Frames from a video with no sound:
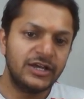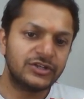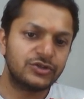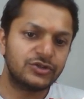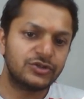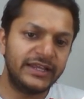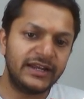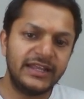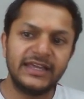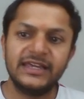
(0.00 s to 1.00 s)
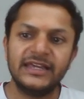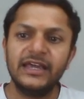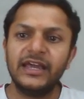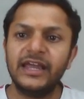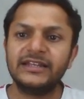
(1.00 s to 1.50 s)
So clearly
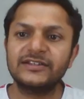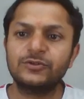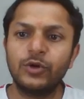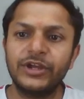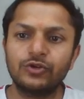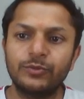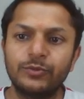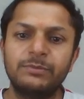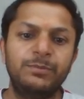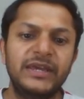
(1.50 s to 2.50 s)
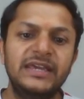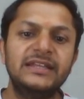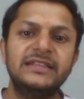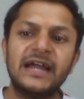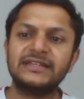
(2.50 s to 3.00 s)
it is going to be
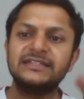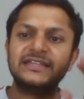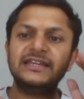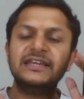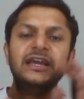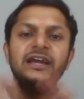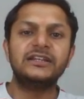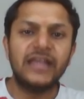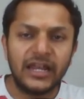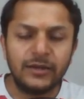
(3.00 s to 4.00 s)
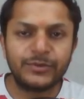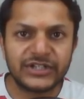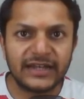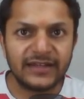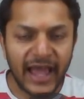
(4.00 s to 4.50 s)
B, that is the
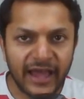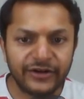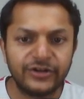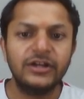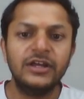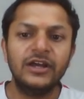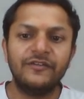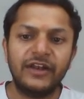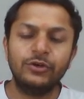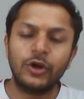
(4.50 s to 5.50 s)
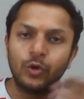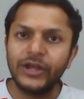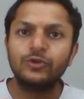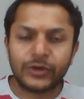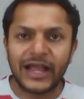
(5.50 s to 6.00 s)
10% error when you are
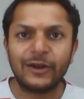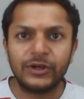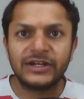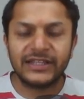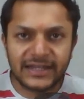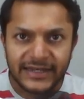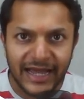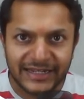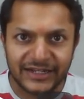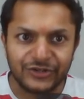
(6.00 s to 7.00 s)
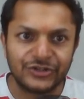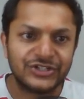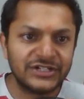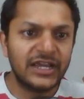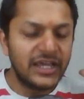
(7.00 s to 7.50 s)
going to calculate the kinetic
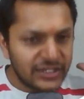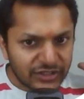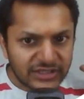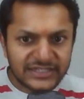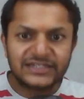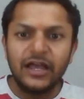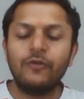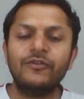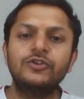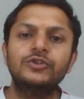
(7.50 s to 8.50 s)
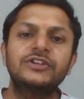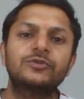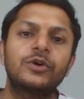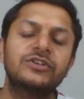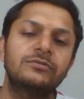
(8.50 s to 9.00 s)
energy. So this is how we do this
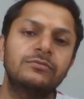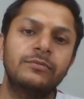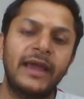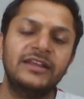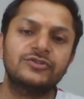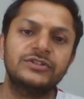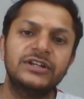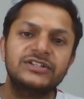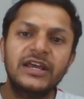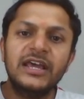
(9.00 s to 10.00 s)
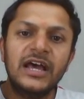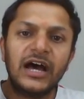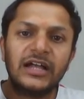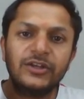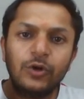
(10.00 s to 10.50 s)
question, my dear students.
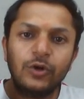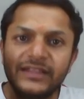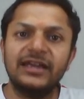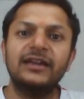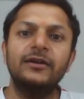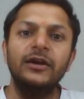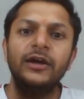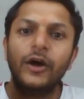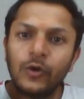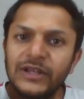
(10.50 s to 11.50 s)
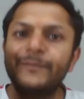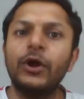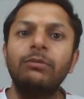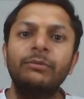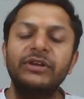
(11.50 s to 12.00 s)
The only
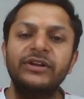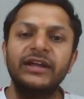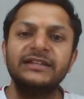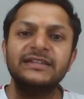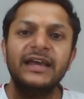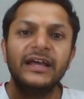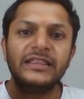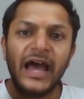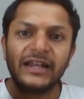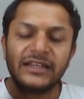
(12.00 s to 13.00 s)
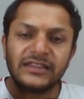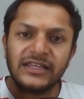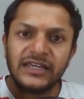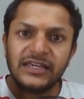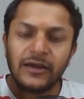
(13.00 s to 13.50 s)
problem here is that
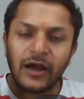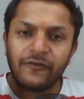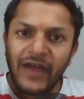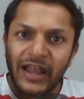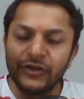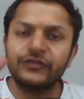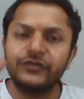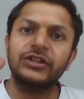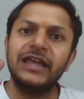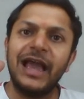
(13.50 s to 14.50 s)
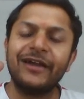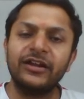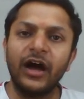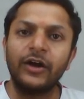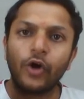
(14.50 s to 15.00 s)
the values for the
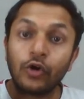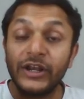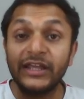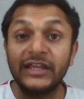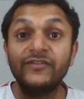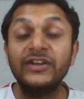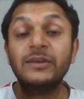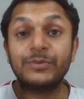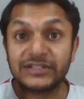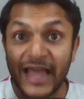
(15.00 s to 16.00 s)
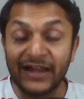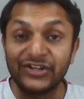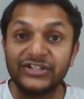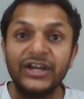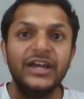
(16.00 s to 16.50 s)
error are already given in
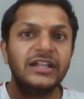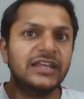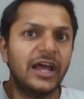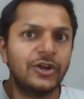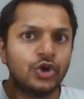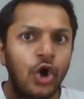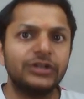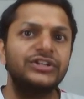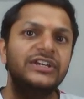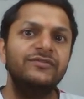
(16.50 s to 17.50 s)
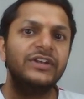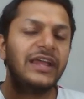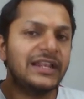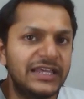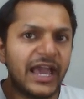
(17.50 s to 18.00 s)
percentage. They are not given
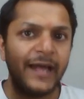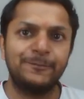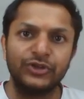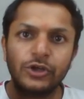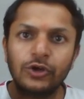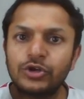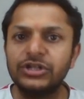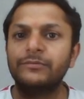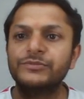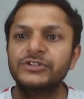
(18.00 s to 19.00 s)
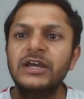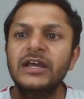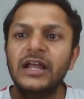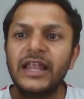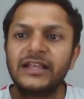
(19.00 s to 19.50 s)
in the absolute terms.
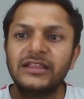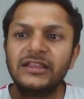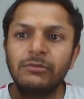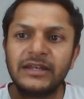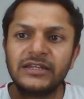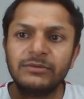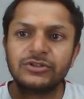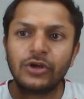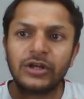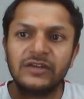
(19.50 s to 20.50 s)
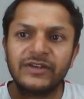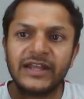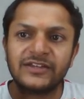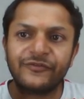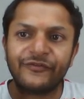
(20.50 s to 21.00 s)
Like the momentum is not given
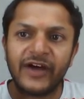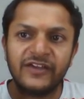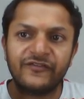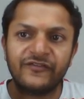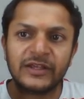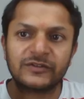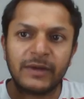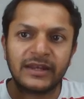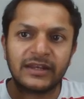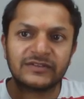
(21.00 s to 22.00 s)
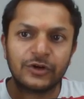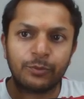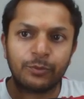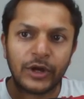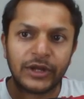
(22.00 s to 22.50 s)
as 5 plus minus
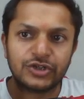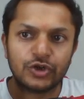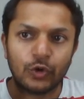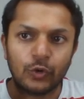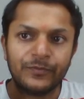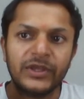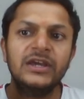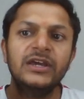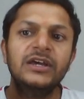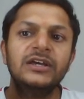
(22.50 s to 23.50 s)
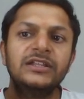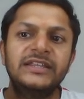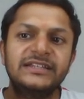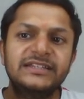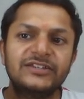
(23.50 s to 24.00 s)
0.2.
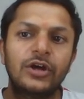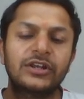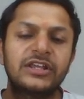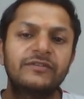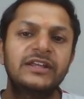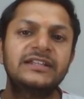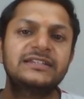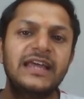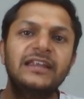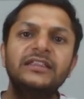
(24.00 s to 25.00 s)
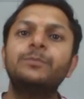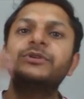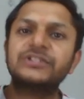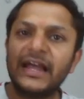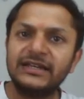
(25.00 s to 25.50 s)
This is not given. Instead, the
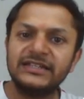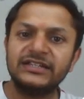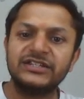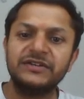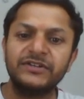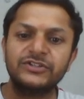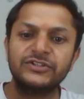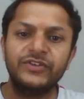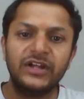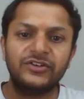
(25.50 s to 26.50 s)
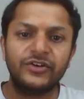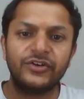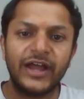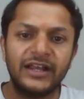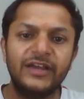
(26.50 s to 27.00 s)
percentage is given. So we are
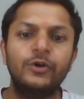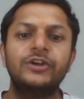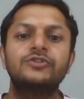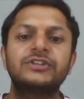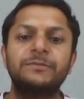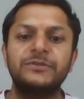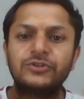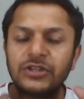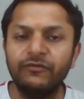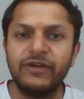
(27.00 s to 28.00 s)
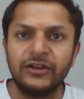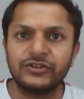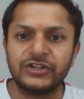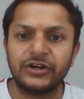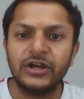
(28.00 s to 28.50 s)
directly going to substitute the
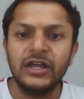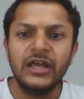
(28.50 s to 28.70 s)
values here.